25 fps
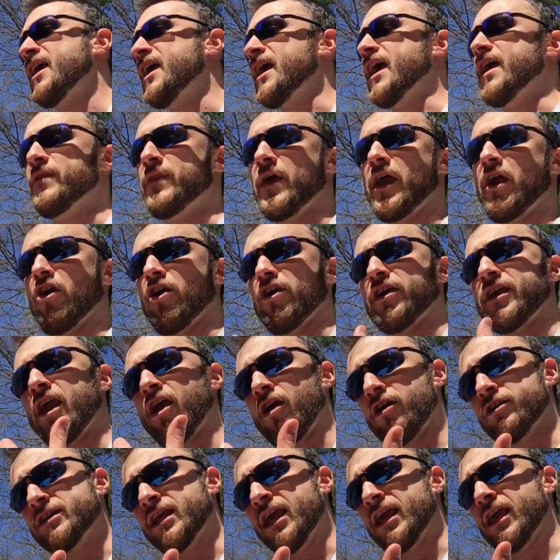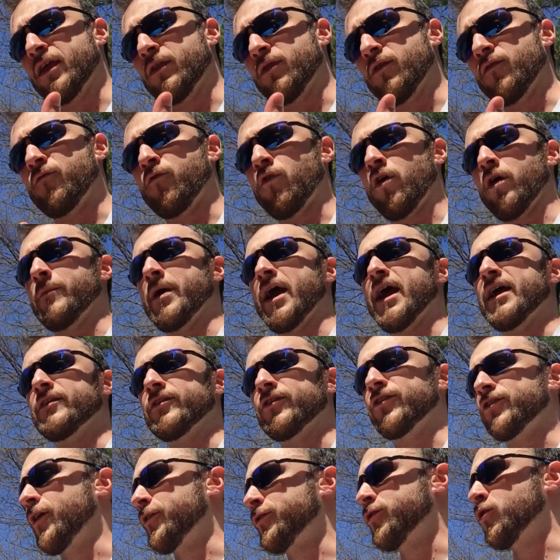and they are caretaking the format in
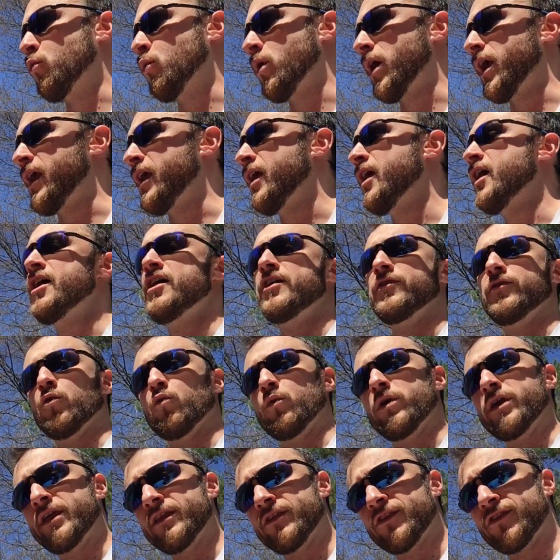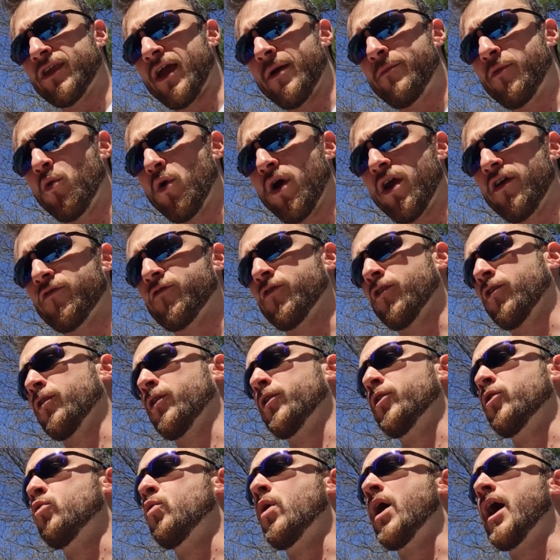such a way that we can step away for a
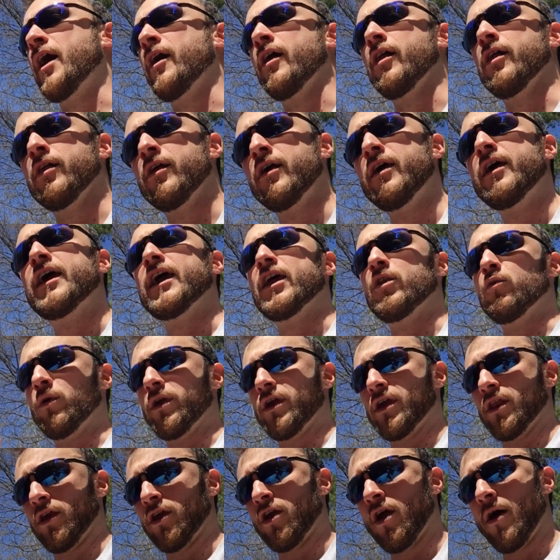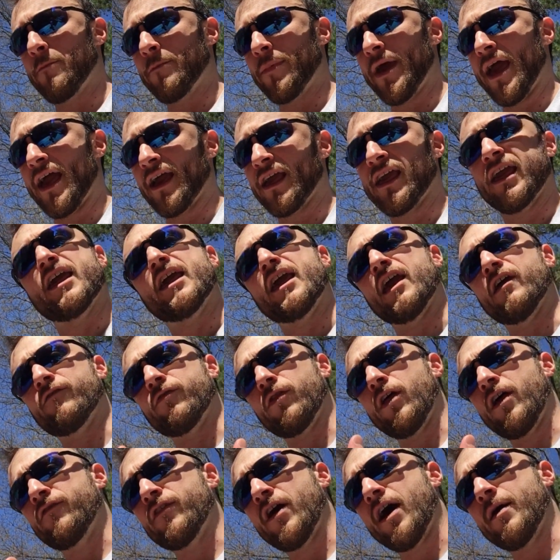little while and we can come back, if
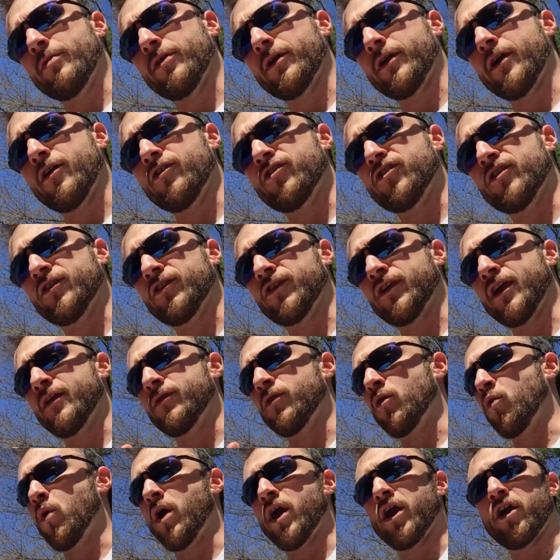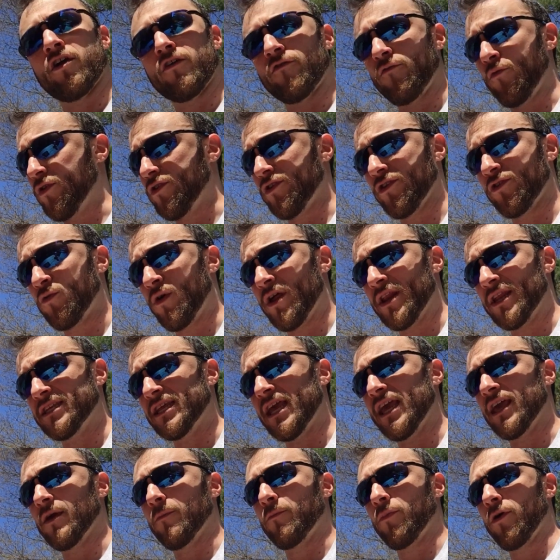life obligations get in the way or if we just want to
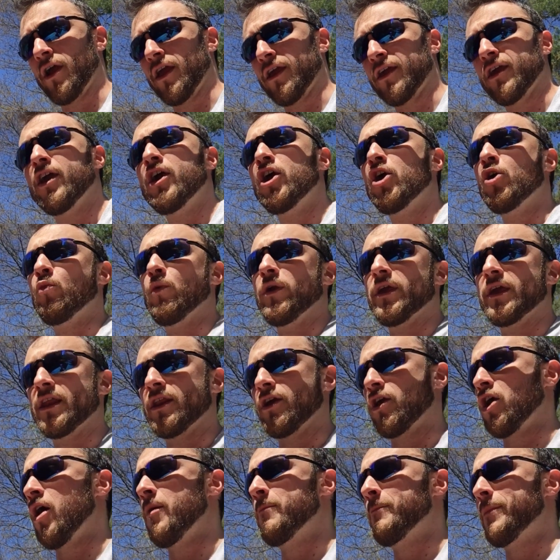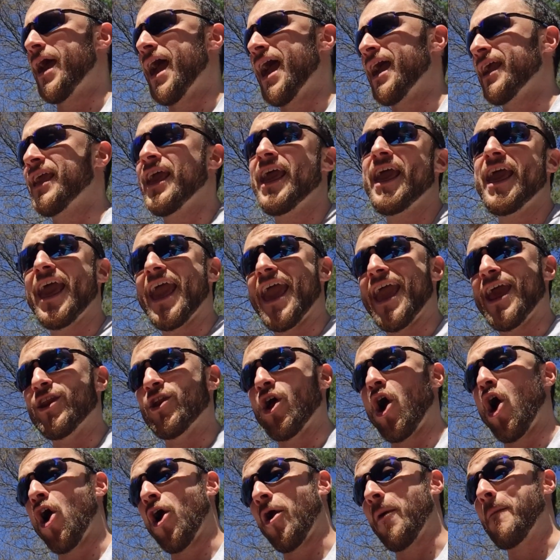take a break, we can come back and
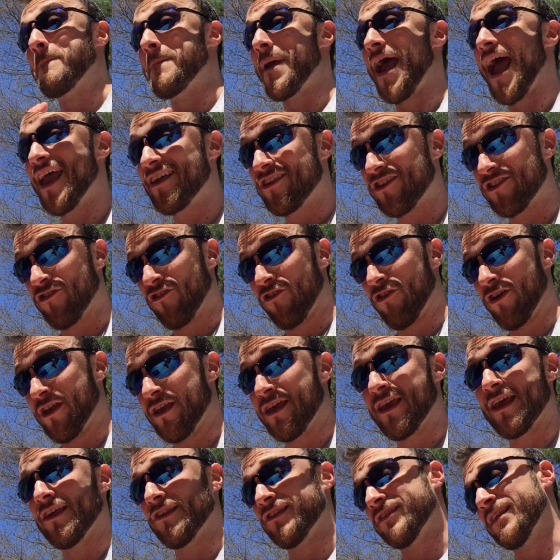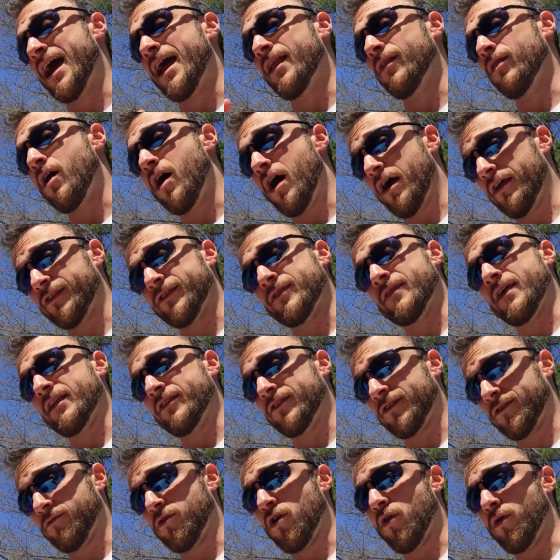our mastery is not lost.
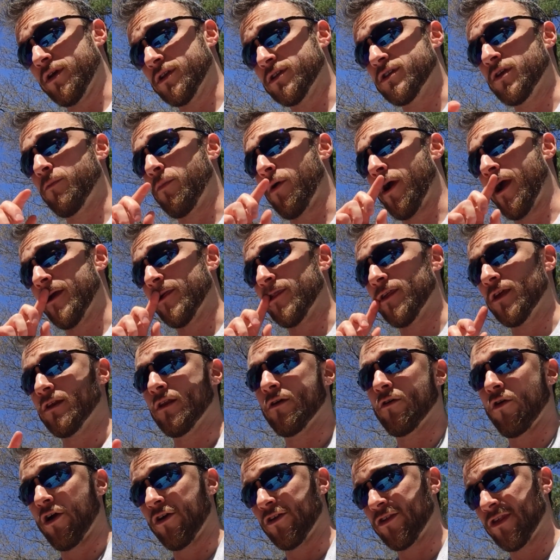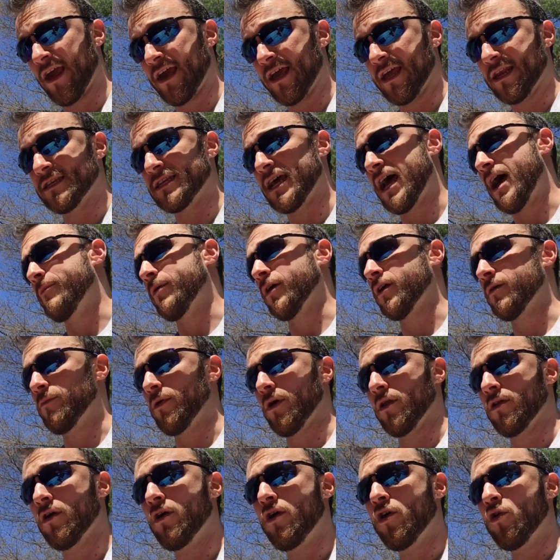That's going to branch into our second topic,
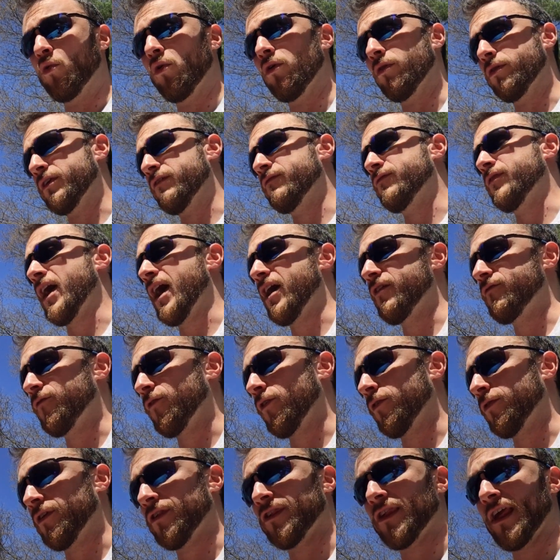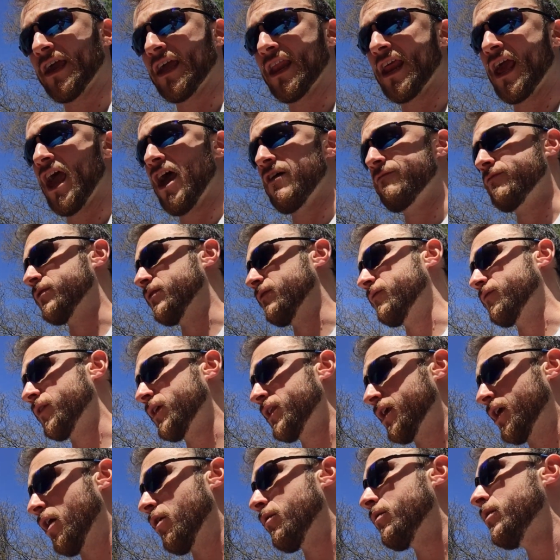but we'll leave that for the second half of the
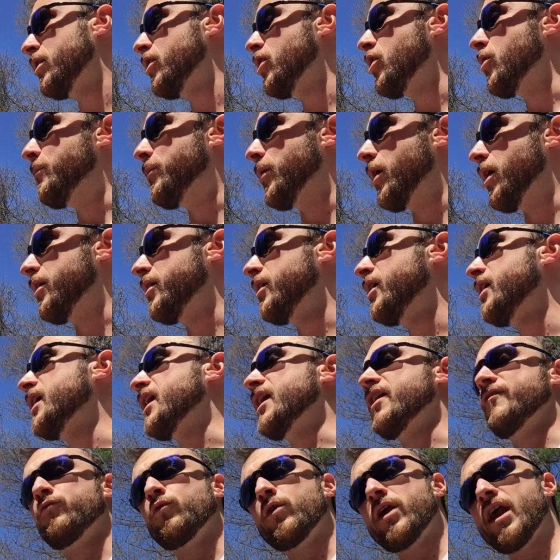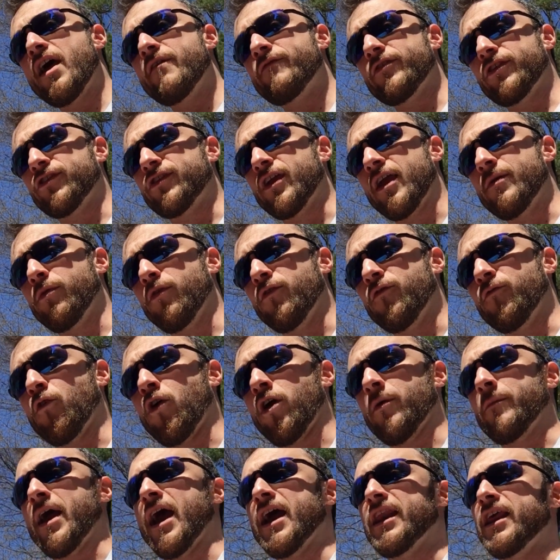video. But if we have a stable
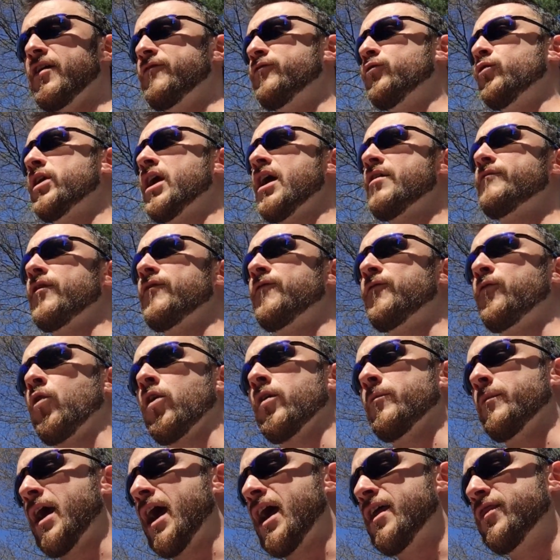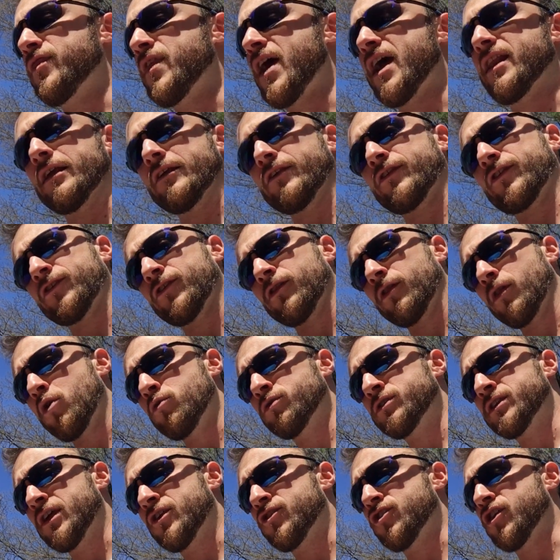format, if we have a format that is slow
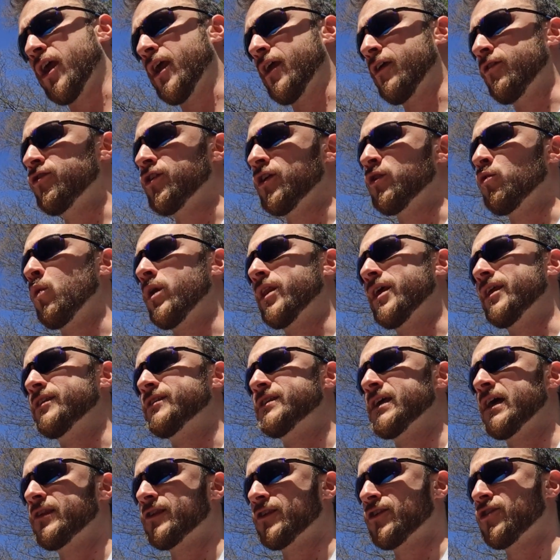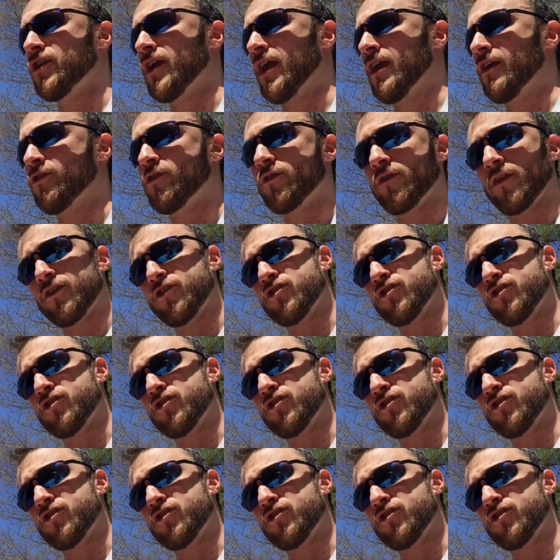to change, and when it does change, the